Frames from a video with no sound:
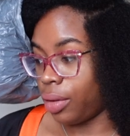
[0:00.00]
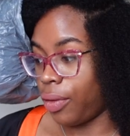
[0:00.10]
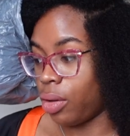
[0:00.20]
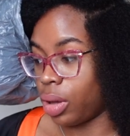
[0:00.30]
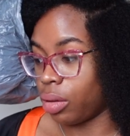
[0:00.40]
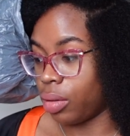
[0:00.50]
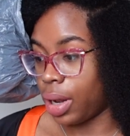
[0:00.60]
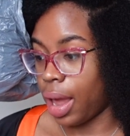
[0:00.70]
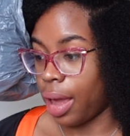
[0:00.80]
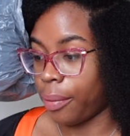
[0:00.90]
to focus on
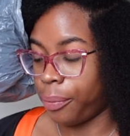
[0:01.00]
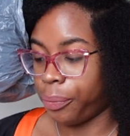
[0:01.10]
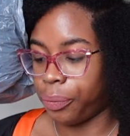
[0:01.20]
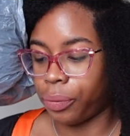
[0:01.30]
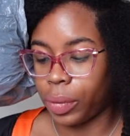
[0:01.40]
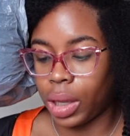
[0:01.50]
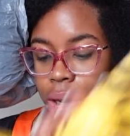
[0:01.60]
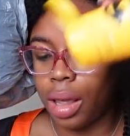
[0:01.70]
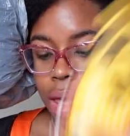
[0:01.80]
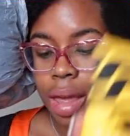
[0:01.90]
that.
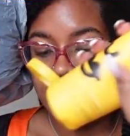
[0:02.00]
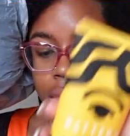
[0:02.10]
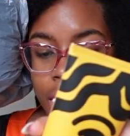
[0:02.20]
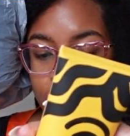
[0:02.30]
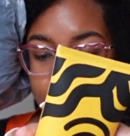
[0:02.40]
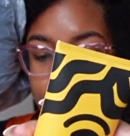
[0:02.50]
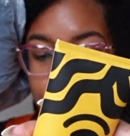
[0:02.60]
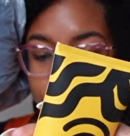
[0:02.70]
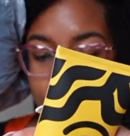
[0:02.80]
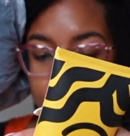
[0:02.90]
Now, you're
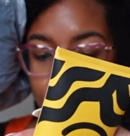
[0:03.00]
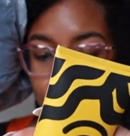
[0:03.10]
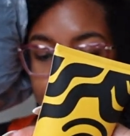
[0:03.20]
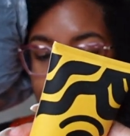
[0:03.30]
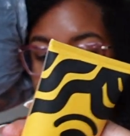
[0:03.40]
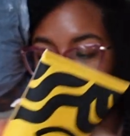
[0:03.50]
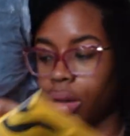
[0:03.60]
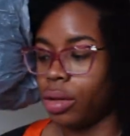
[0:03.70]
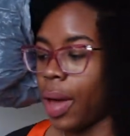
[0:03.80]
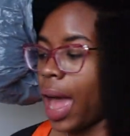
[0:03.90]
probably wondering,
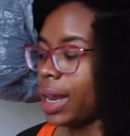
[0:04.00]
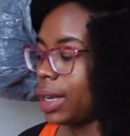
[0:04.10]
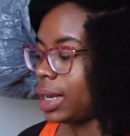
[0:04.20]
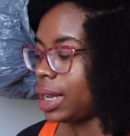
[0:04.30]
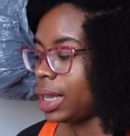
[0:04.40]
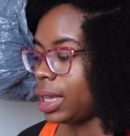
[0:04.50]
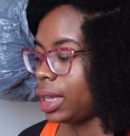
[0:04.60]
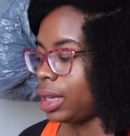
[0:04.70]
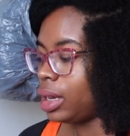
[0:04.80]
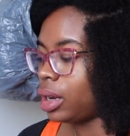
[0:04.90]
do I
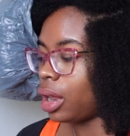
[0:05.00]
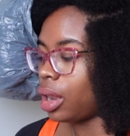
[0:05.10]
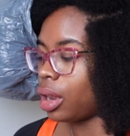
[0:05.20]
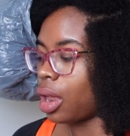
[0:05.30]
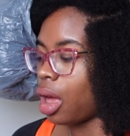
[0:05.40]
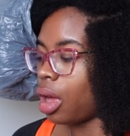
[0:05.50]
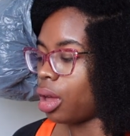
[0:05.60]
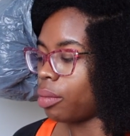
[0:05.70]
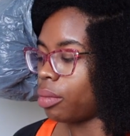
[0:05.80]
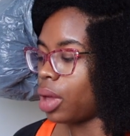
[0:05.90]
need
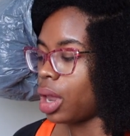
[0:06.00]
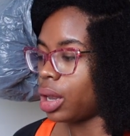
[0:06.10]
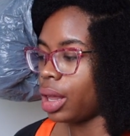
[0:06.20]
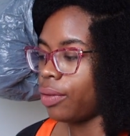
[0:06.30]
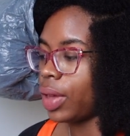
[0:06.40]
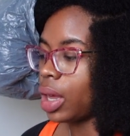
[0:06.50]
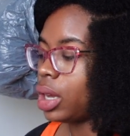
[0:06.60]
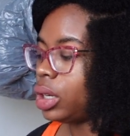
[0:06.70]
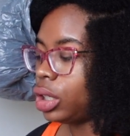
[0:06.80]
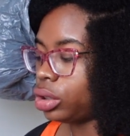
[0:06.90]
um, a leave-in
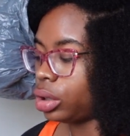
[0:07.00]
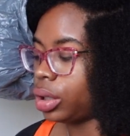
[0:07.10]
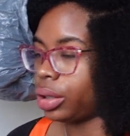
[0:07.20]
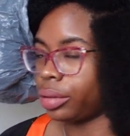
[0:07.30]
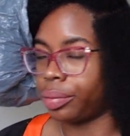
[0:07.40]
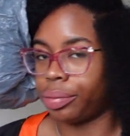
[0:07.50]
conditioner?